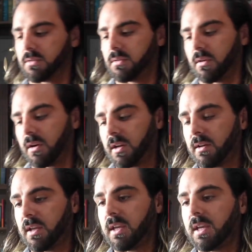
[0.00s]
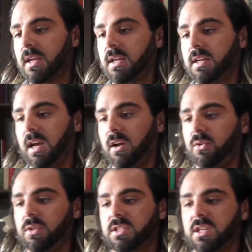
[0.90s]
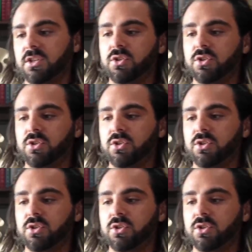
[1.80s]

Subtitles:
All right. Now let's get